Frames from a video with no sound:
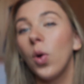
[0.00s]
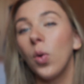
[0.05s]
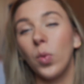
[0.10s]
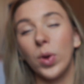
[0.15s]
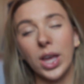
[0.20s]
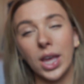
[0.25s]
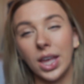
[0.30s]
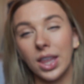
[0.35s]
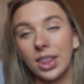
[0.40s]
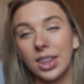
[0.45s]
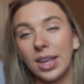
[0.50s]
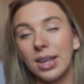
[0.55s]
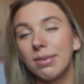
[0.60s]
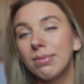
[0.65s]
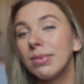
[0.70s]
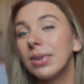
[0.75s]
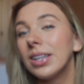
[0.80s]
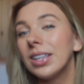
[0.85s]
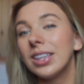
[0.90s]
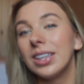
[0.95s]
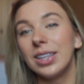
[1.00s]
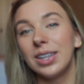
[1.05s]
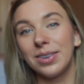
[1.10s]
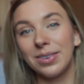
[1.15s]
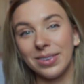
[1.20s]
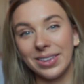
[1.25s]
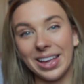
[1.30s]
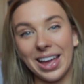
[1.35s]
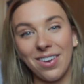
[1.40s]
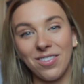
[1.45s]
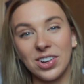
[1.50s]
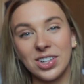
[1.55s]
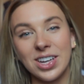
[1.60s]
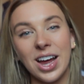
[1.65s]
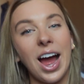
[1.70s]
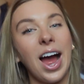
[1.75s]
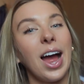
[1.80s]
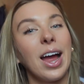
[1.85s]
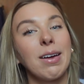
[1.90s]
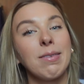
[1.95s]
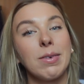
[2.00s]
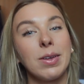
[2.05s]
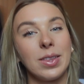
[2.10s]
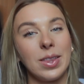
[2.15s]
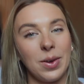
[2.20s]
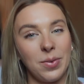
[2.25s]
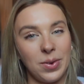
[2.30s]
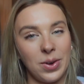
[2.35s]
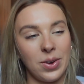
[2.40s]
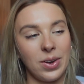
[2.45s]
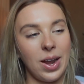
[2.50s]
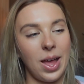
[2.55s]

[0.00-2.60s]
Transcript: We get them literally every time that we're in